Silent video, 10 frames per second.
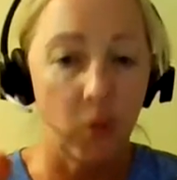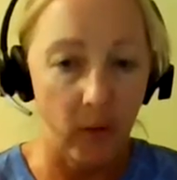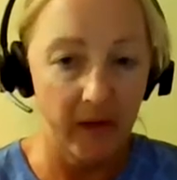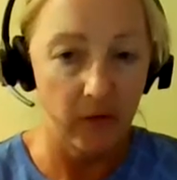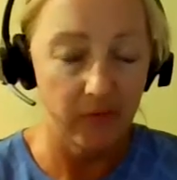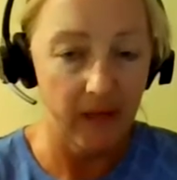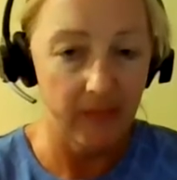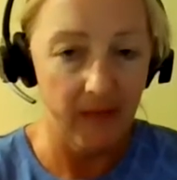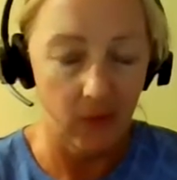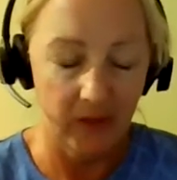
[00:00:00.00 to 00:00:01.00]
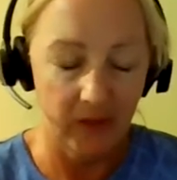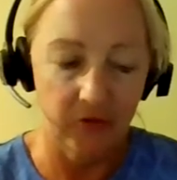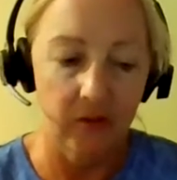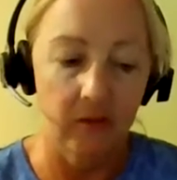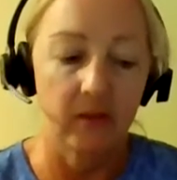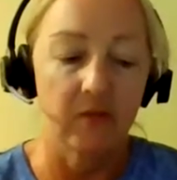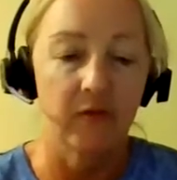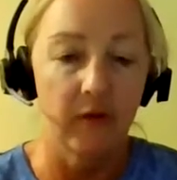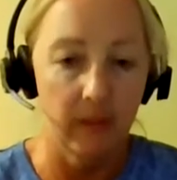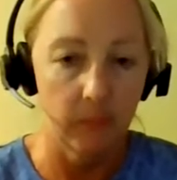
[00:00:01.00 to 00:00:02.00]
The way you frame that question is
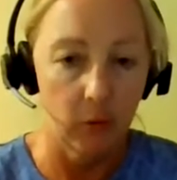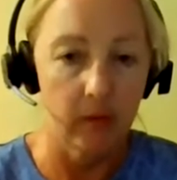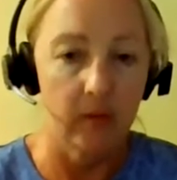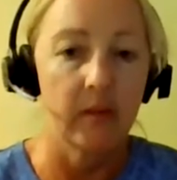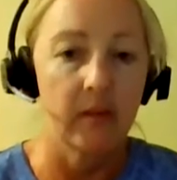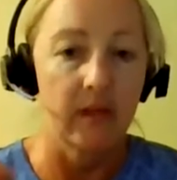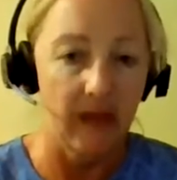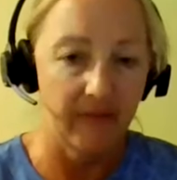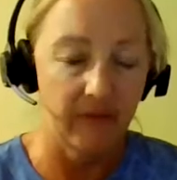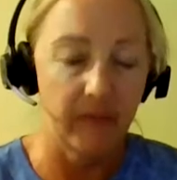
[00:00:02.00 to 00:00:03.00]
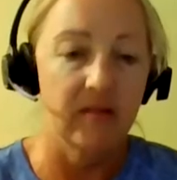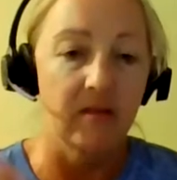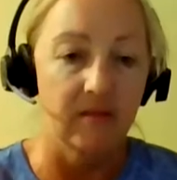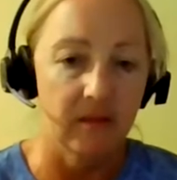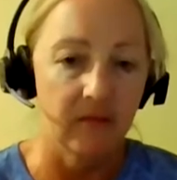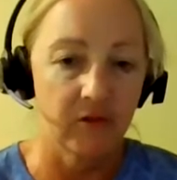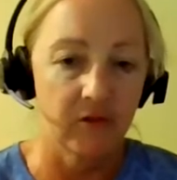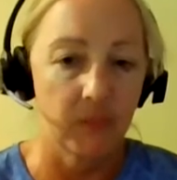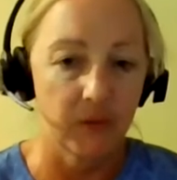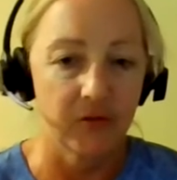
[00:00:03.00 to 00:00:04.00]
very important, that you have to be sensitive
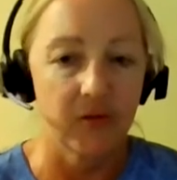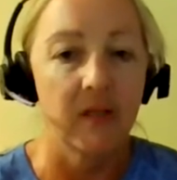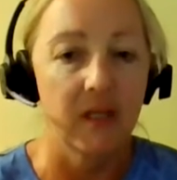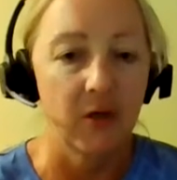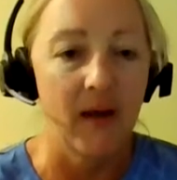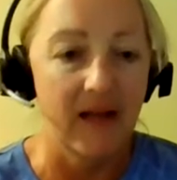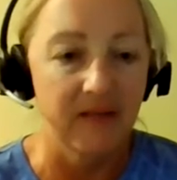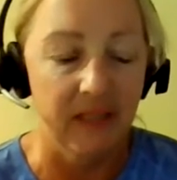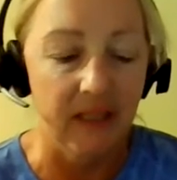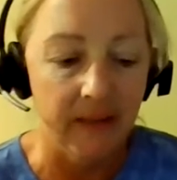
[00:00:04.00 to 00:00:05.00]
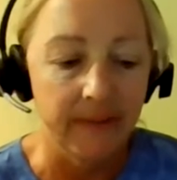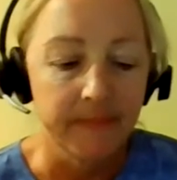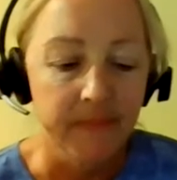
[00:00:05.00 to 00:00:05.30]
to the person that you're asking.